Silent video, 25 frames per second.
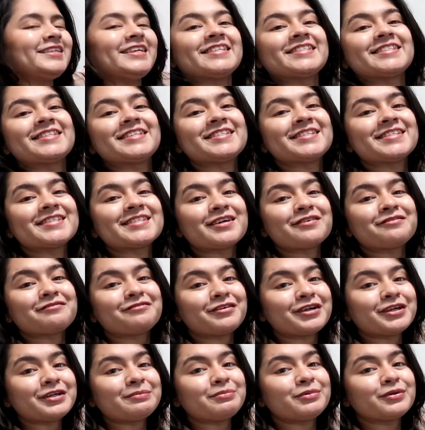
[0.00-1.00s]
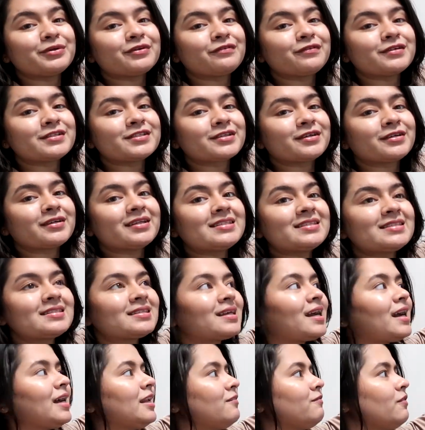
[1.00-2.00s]
yes, this is a very beautiful skirt. It's
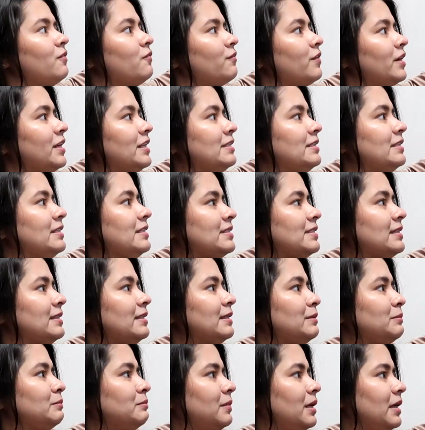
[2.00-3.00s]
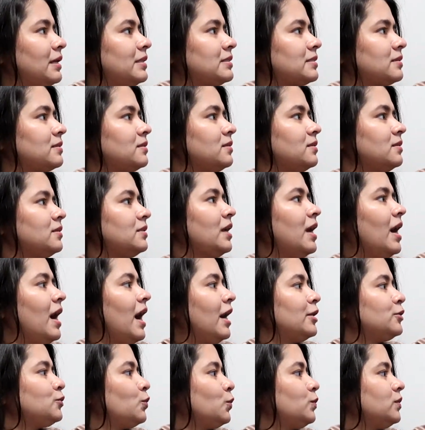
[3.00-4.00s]
kind of a very decently made skirt.
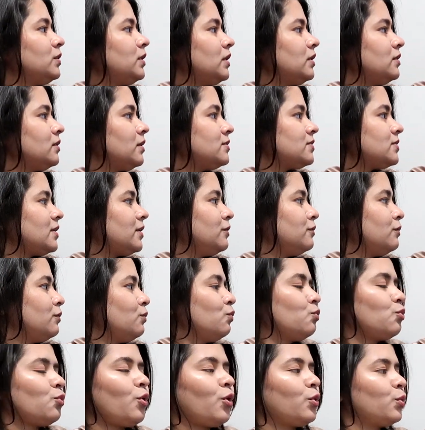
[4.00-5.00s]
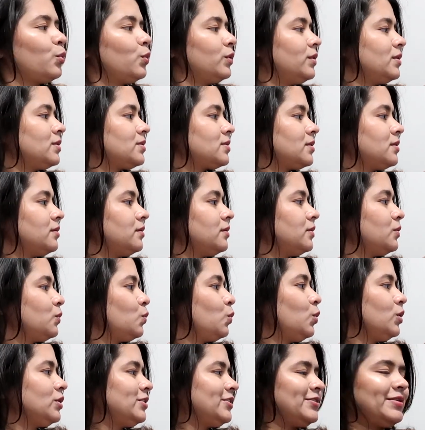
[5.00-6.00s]
I don't think there's anything wrong with this skirt
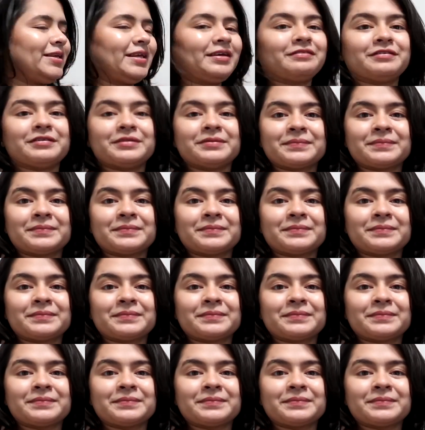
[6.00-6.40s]
whatsoever.